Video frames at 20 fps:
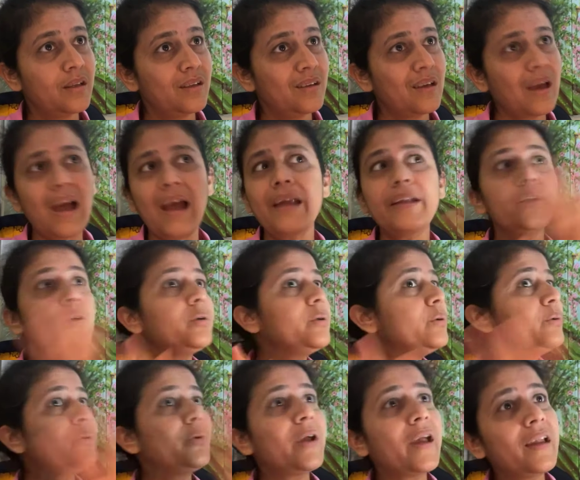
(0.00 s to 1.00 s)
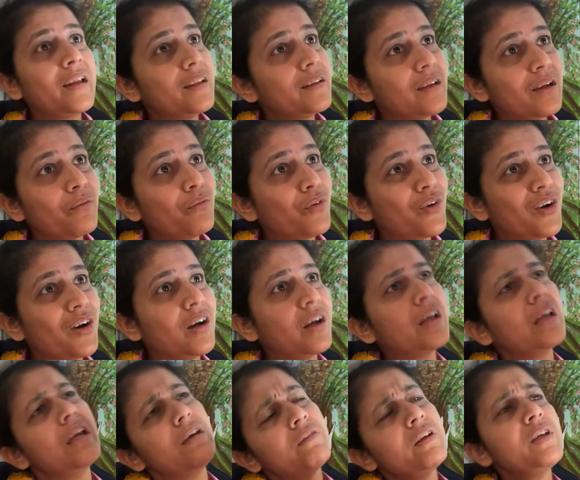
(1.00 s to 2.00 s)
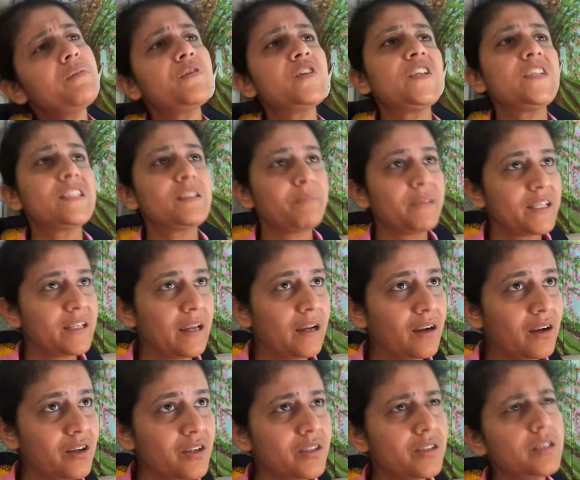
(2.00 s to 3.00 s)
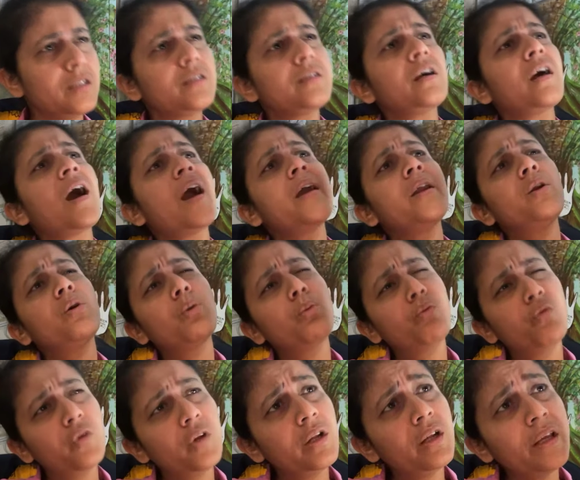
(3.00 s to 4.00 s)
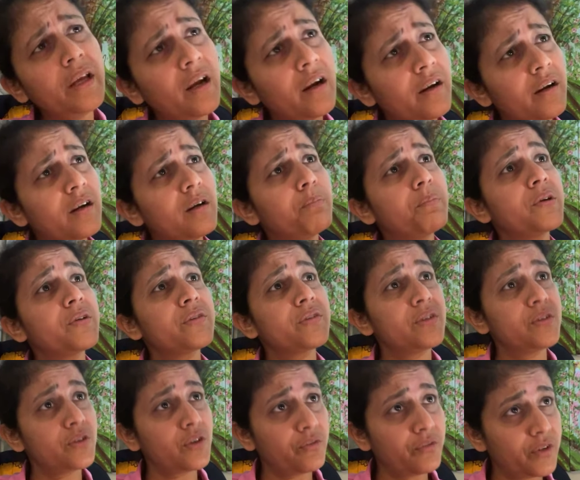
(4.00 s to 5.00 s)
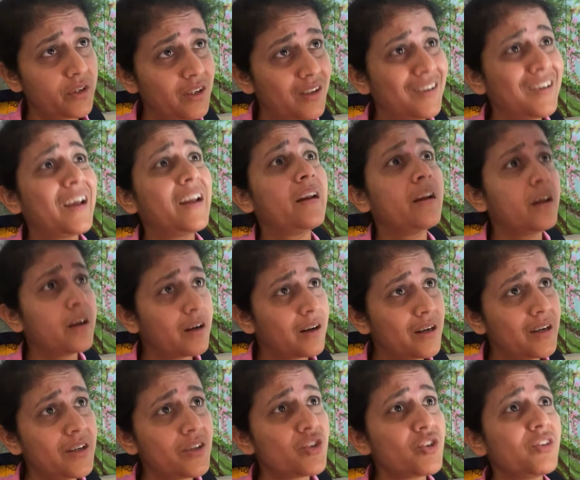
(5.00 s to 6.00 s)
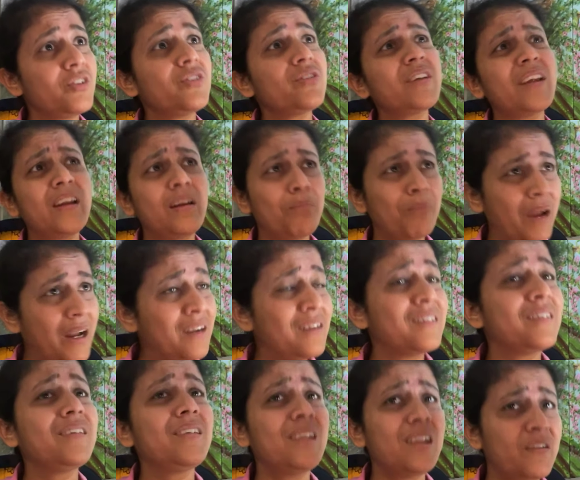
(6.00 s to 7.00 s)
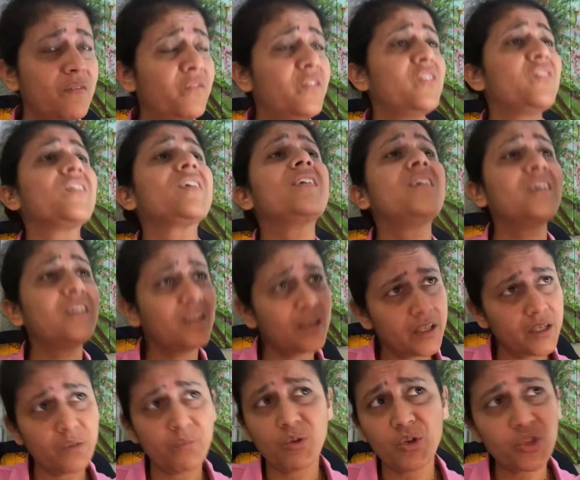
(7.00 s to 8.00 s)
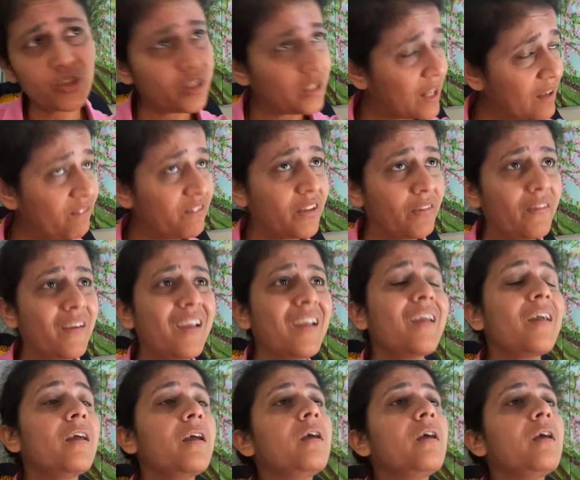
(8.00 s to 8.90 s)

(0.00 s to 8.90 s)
I don't do anything for her. Even if she is my younger sister, I know fully 100% of her and her conditions and mental and physical and emotional everything.